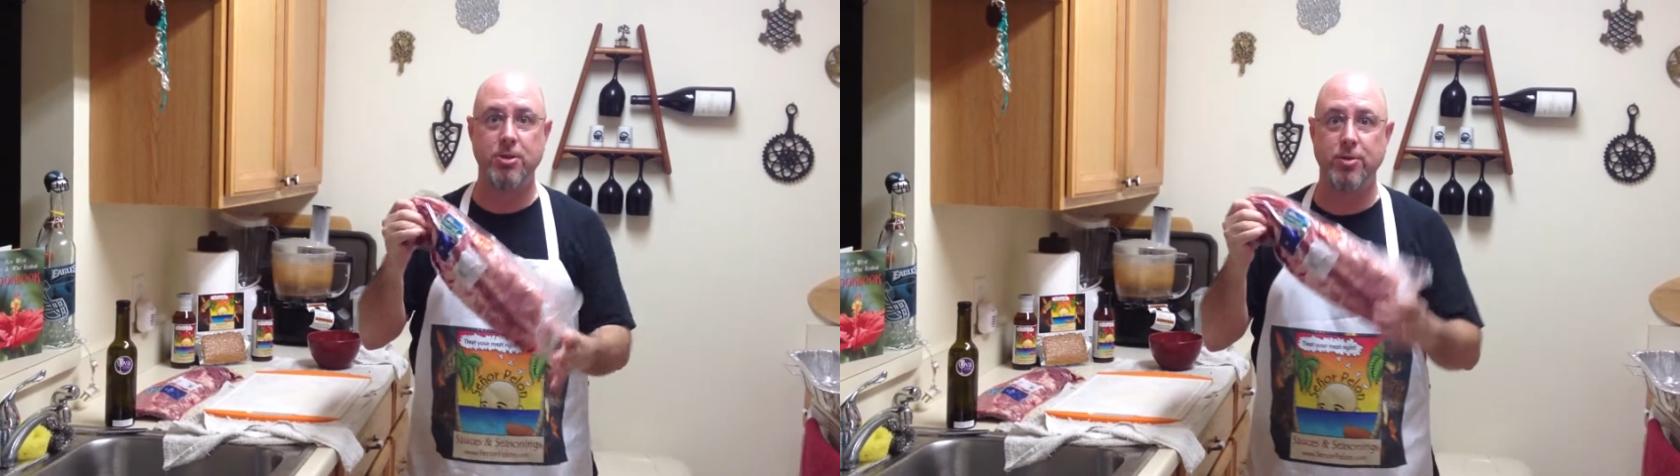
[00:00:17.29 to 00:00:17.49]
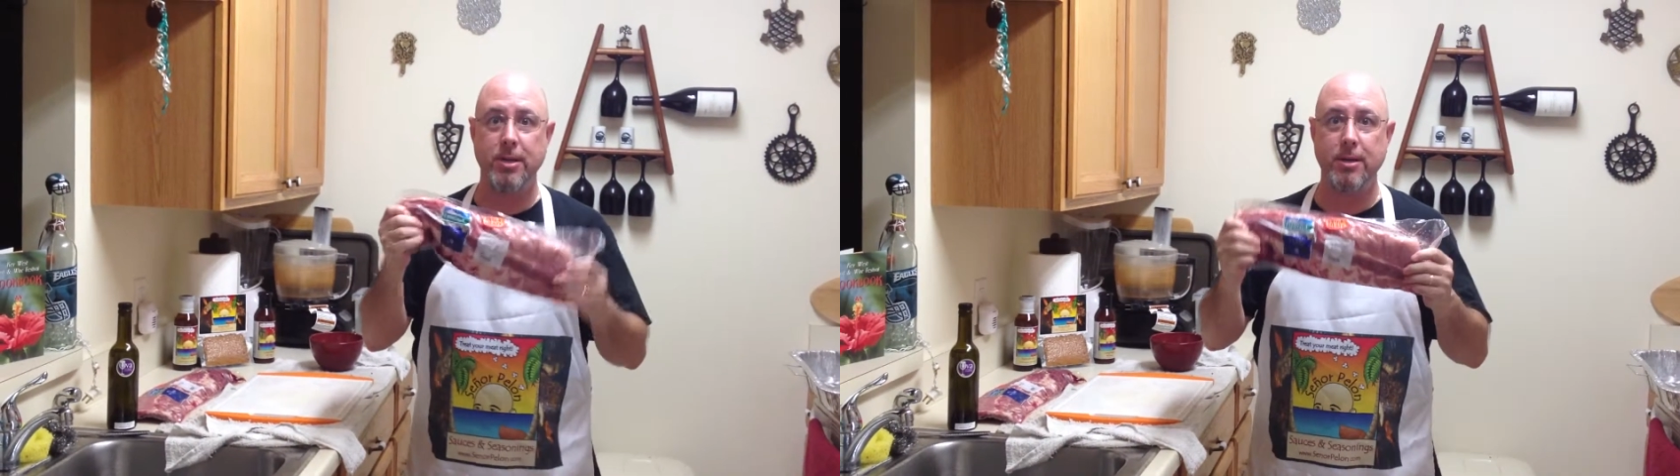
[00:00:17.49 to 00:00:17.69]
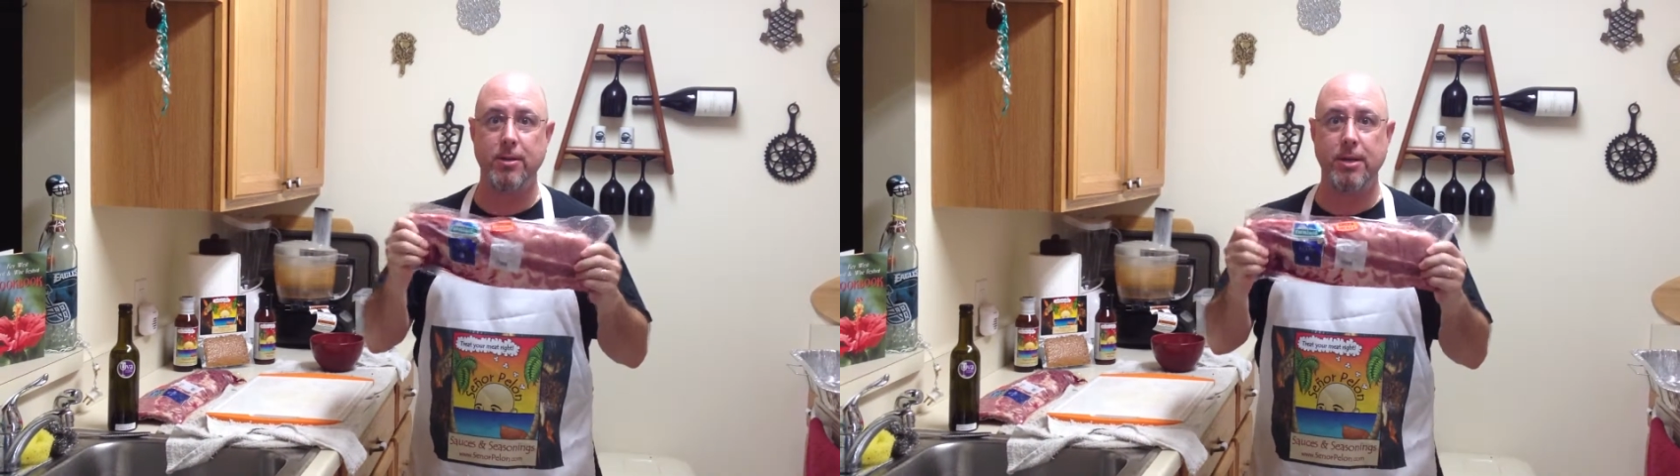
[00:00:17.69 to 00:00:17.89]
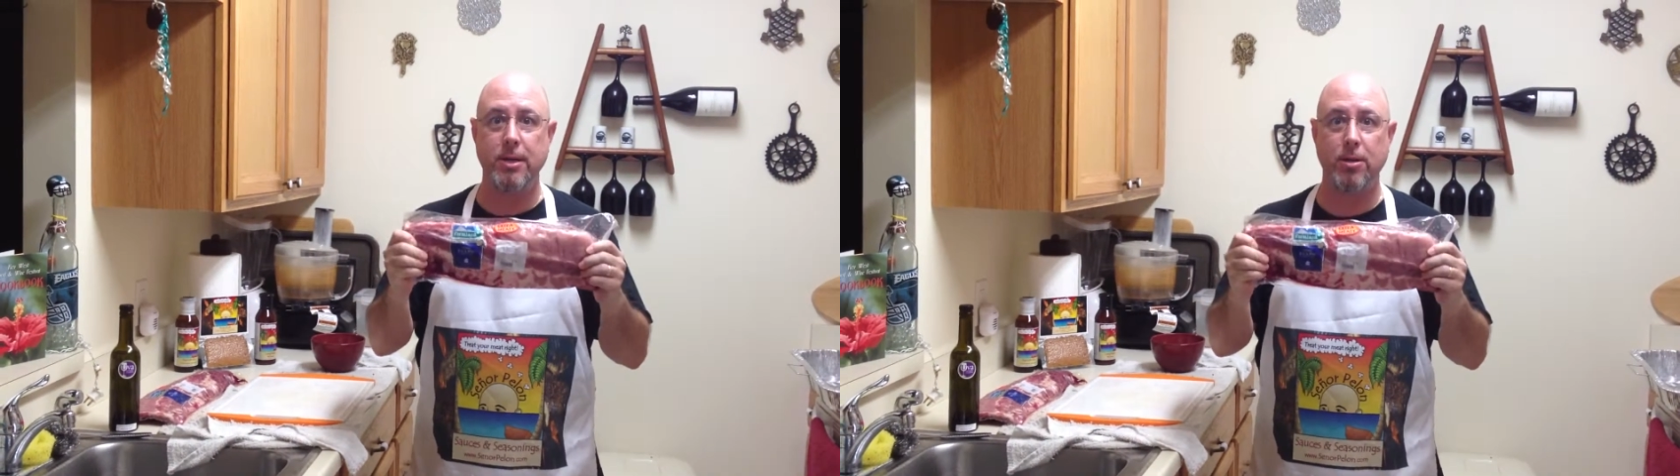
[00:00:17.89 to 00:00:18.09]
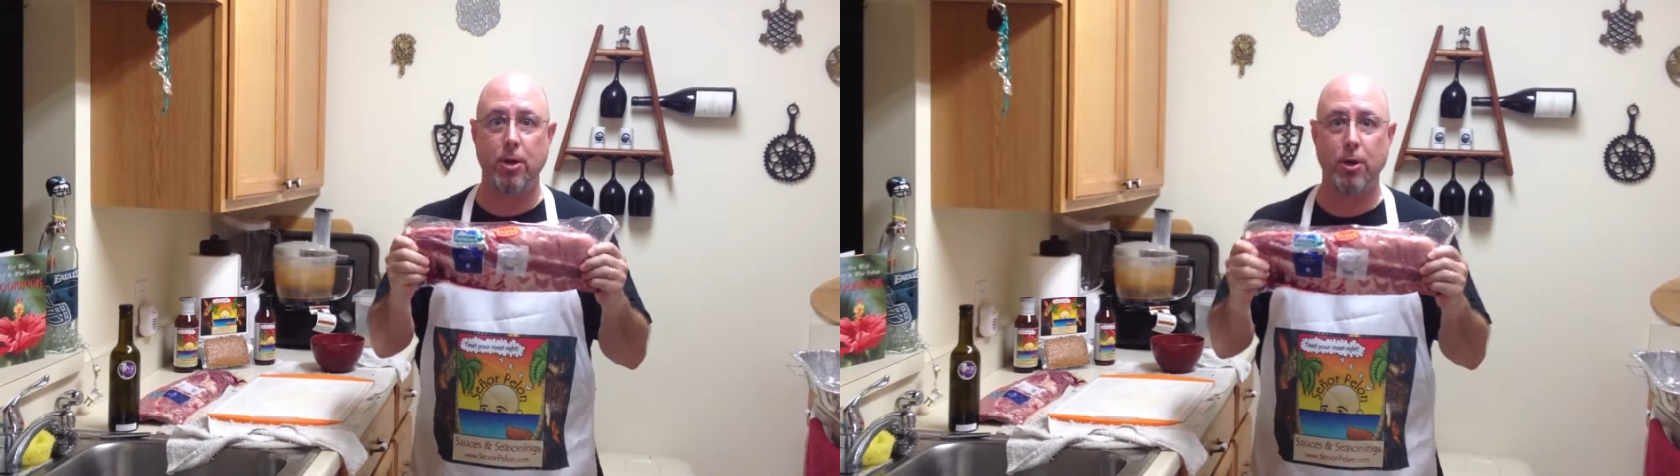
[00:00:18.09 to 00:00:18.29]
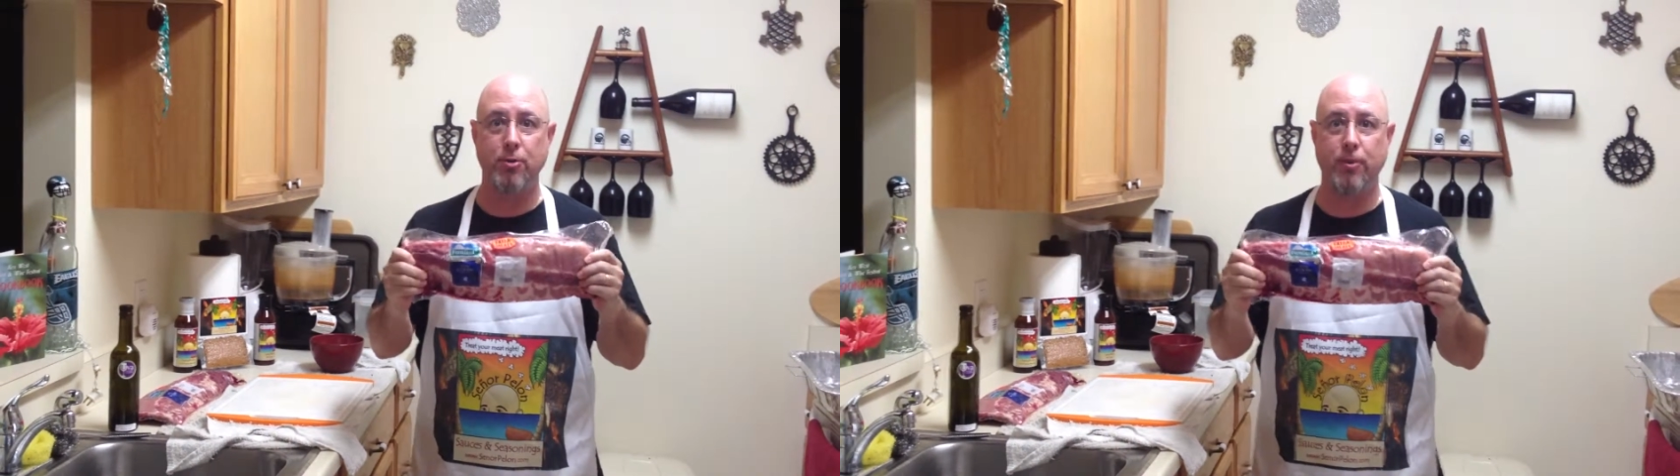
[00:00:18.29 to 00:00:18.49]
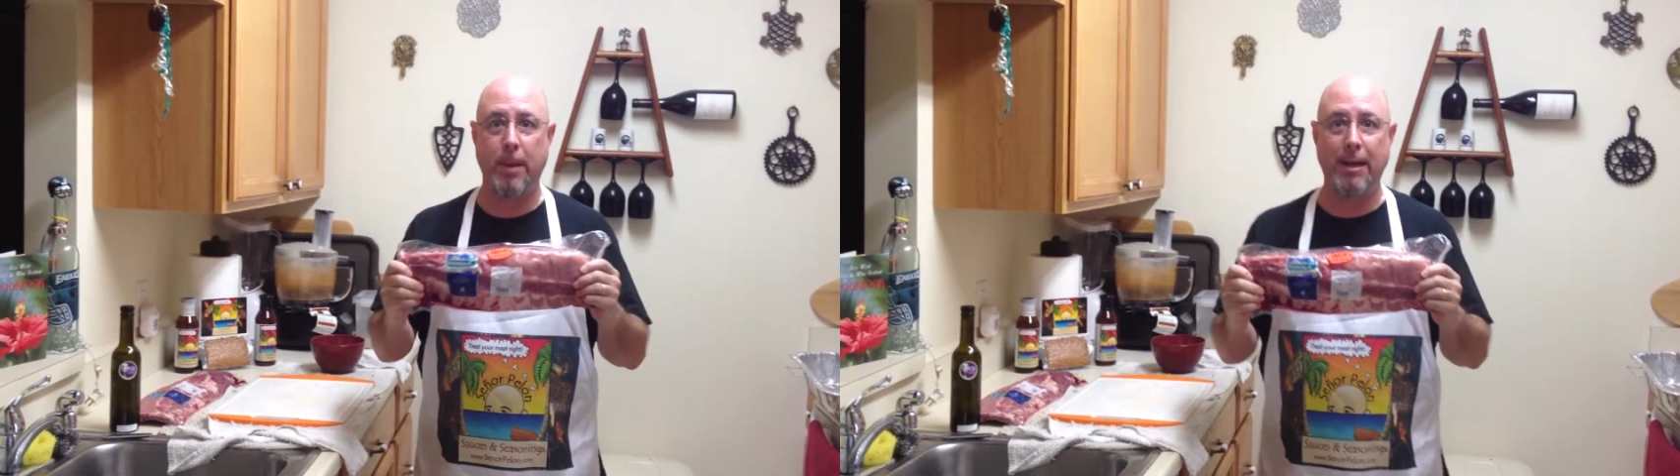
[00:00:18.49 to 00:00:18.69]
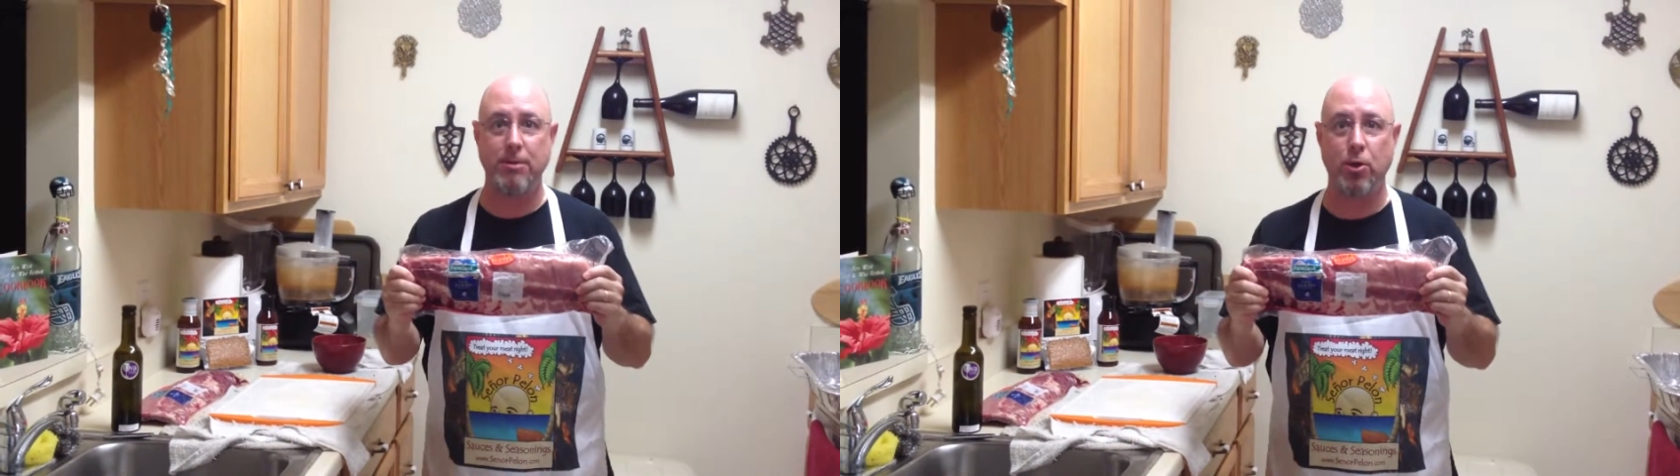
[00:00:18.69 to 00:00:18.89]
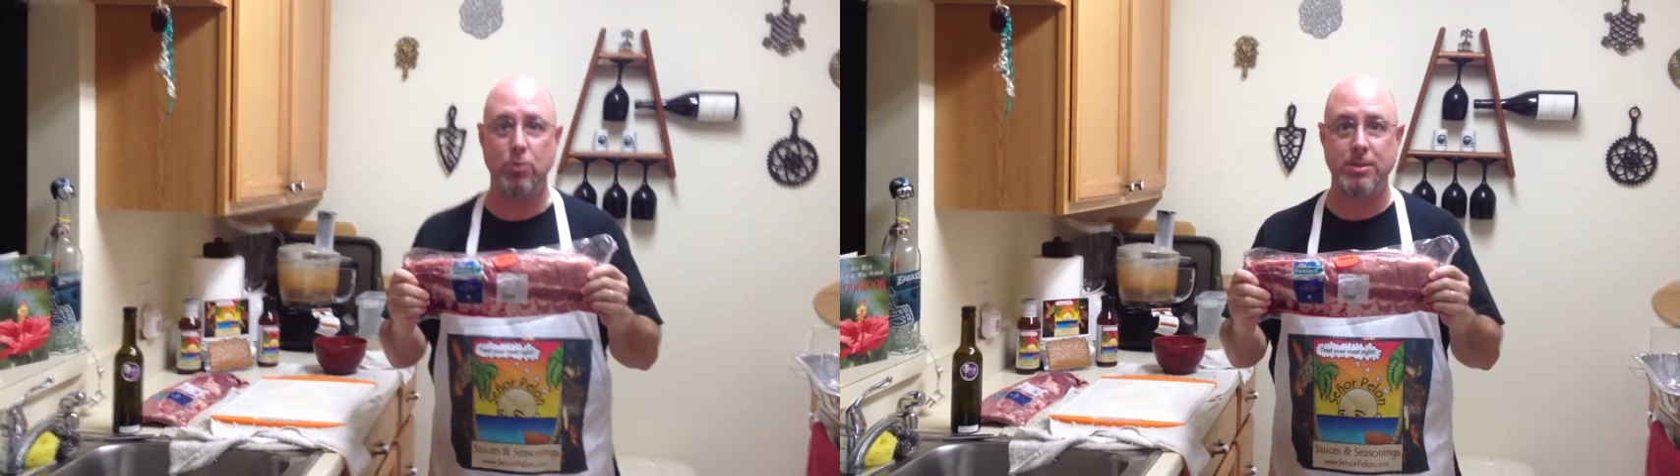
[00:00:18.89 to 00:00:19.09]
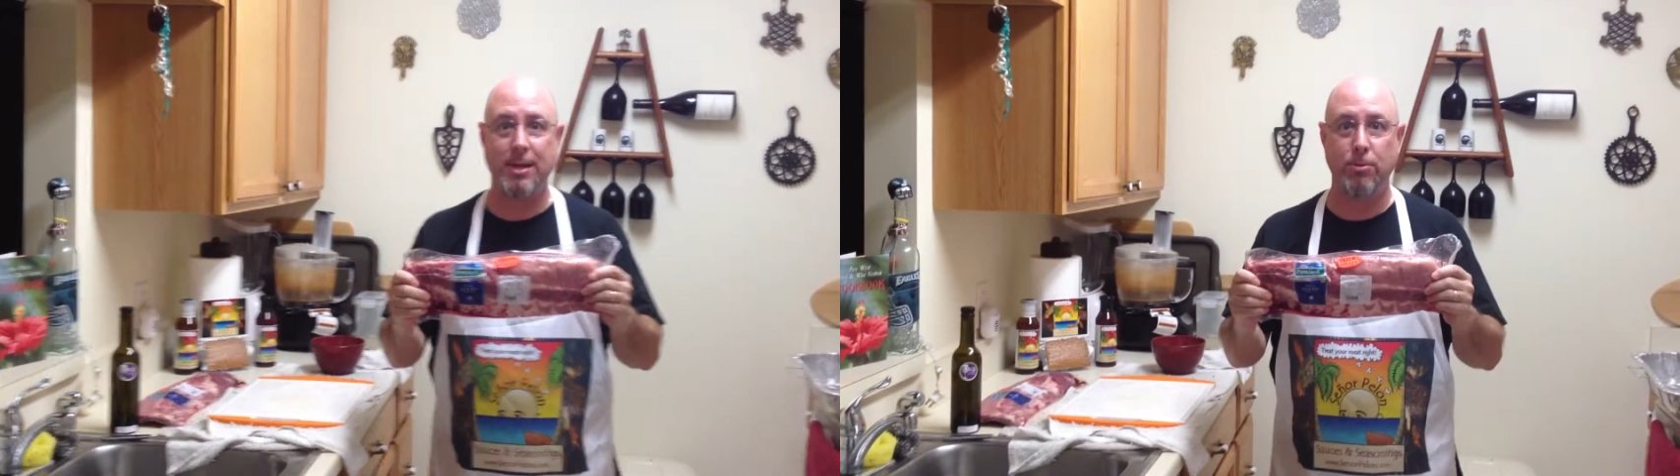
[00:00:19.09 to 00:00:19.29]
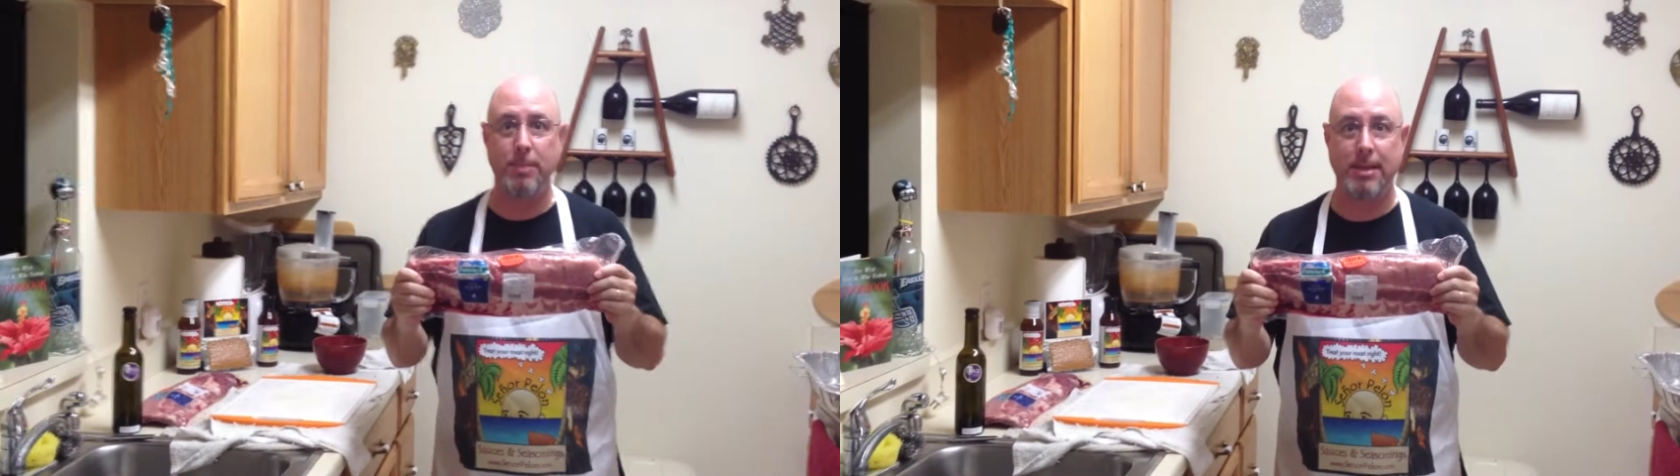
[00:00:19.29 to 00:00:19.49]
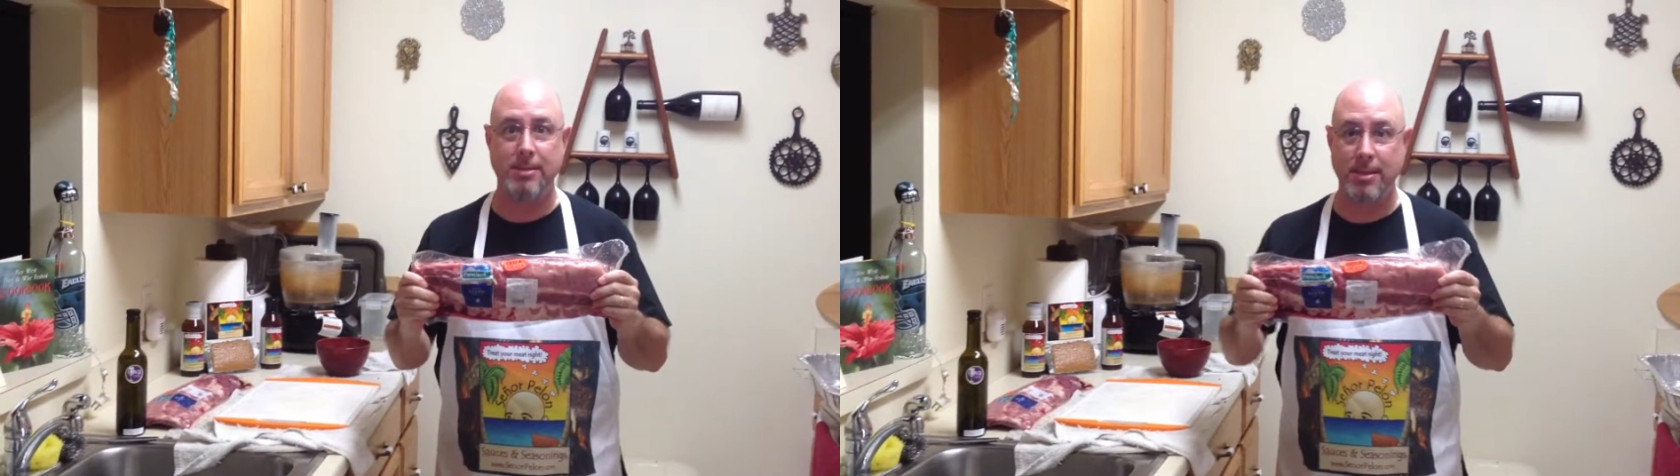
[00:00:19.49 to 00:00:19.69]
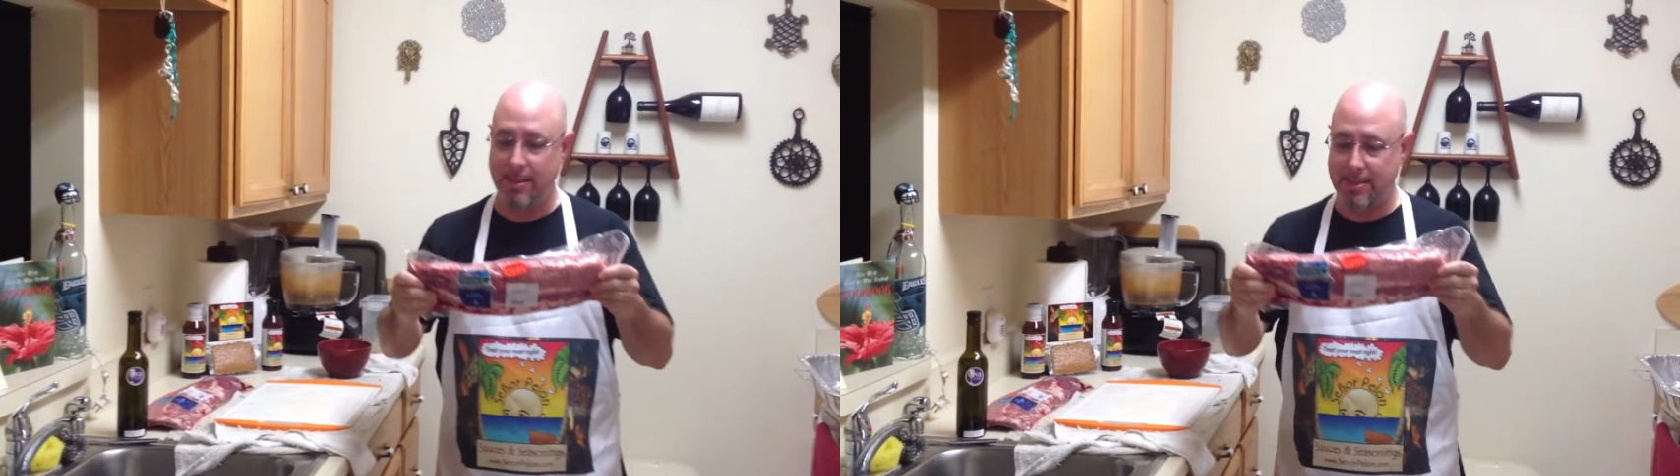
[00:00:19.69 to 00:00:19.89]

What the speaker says: street here in Key Largo from Island Wholesale Meats.